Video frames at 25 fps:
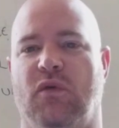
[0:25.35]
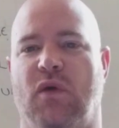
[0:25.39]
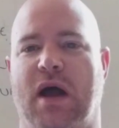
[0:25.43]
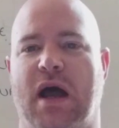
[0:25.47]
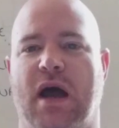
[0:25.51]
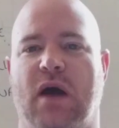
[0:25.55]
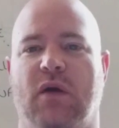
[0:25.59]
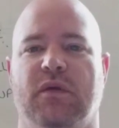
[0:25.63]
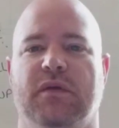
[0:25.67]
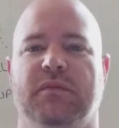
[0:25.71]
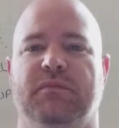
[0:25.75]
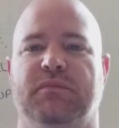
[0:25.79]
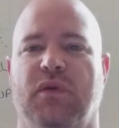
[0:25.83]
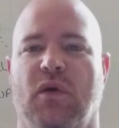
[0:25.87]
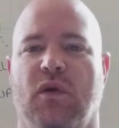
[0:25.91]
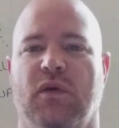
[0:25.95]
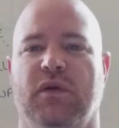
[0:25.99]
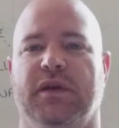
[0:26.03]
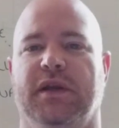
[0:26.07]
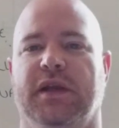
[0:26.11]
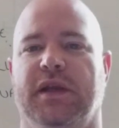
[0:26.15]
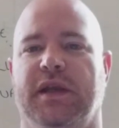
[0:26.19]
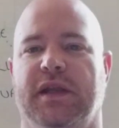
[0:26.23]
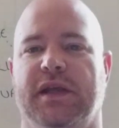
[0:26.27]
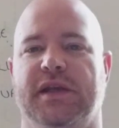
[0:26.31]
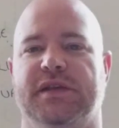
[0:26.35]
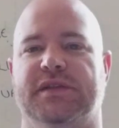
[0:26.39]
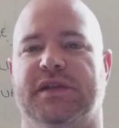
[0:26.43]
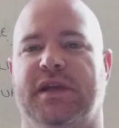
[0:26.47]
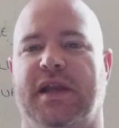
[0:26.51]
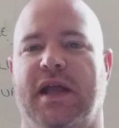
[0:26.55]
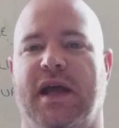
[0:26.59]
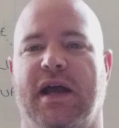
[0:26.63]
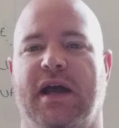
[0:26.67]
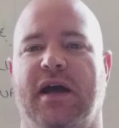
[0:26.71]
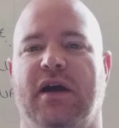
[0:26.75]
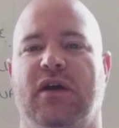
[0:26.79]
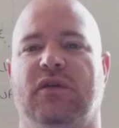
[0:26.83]
how important it is and
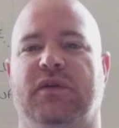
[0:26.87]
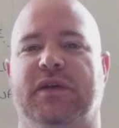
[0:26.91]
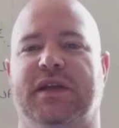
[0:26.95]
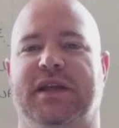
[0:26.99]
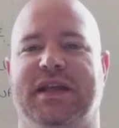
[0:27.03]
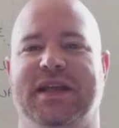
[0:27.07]
how